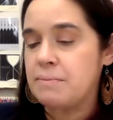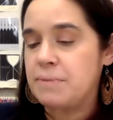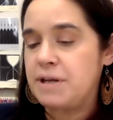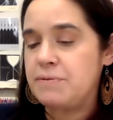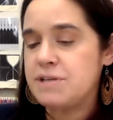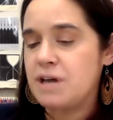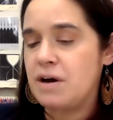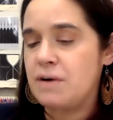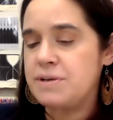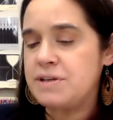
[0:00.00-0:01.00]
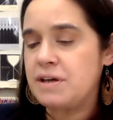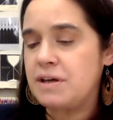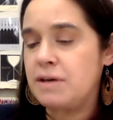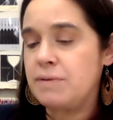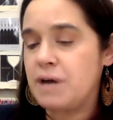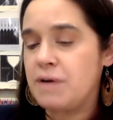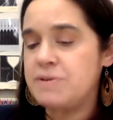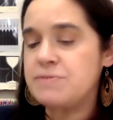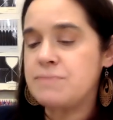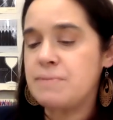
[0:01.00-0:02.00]
but he was always he would
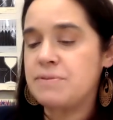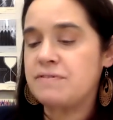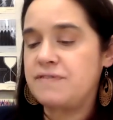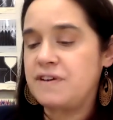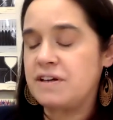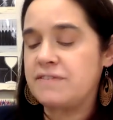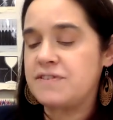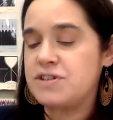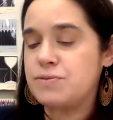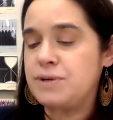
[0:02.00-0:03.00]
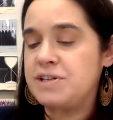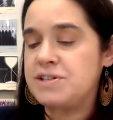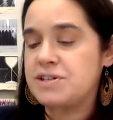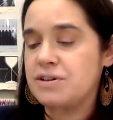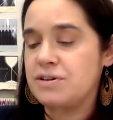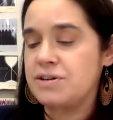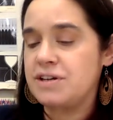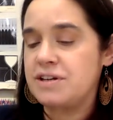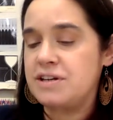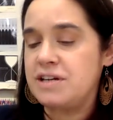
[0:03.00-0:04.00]
always remember the feel of the tweed skirt
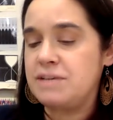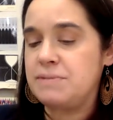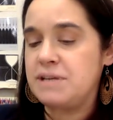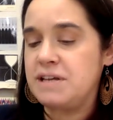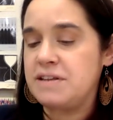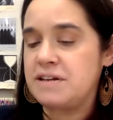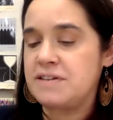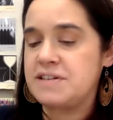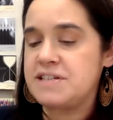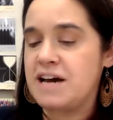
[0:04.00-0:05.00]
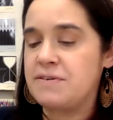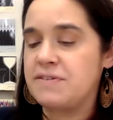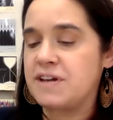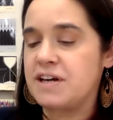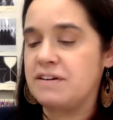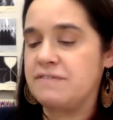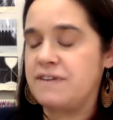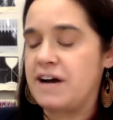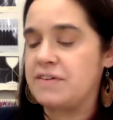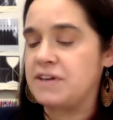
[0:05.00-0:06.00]
and the knee beneath it and the sound of the
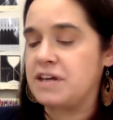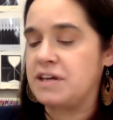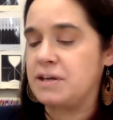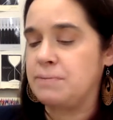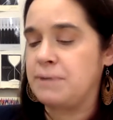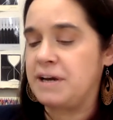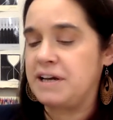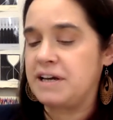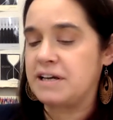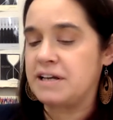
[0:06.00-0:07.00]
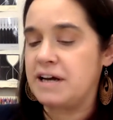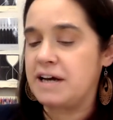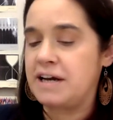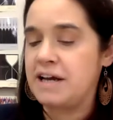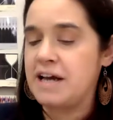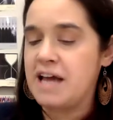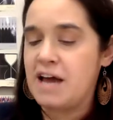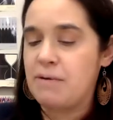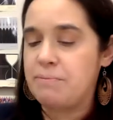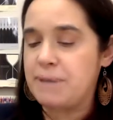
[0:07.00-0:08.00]
gunfire that killed Bonnie and Clyde,
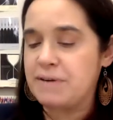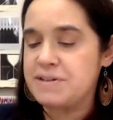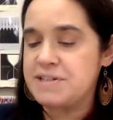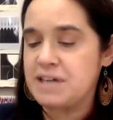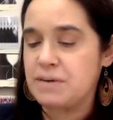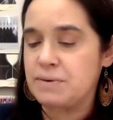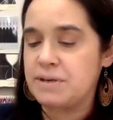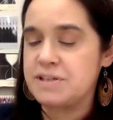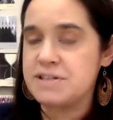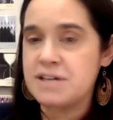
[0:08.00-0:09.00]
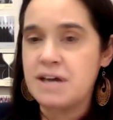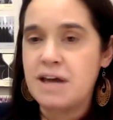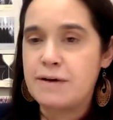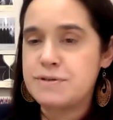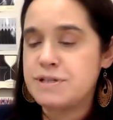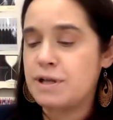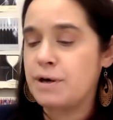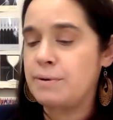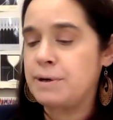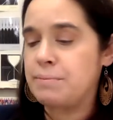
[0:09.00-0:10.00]
how embarrassing it was, how
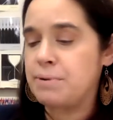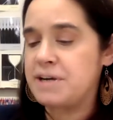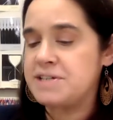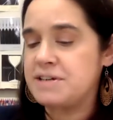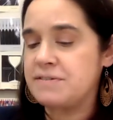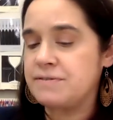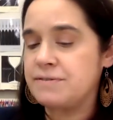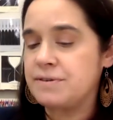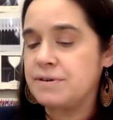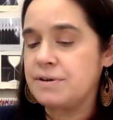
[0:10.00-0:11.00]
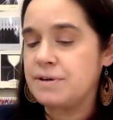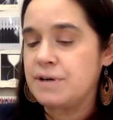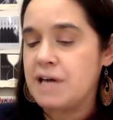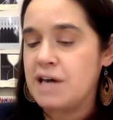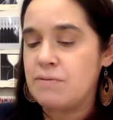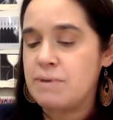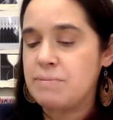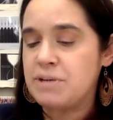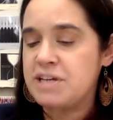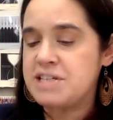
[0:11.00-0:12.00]
slow and oppressive. He
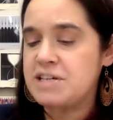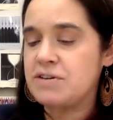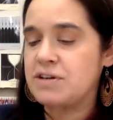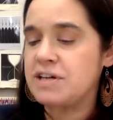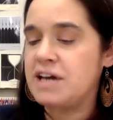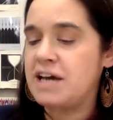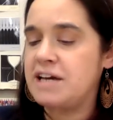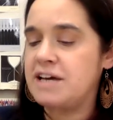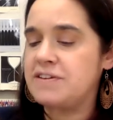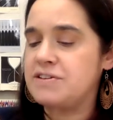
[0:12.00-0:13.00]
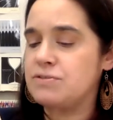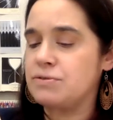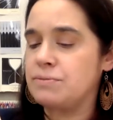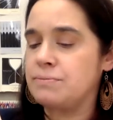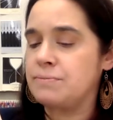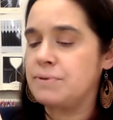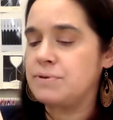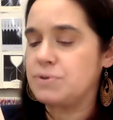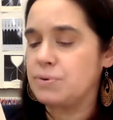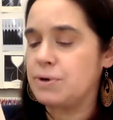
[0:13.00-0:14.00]
remembered kissing her goodnight at the dorm
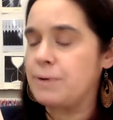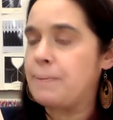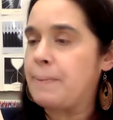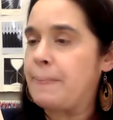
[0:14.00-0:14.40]
door.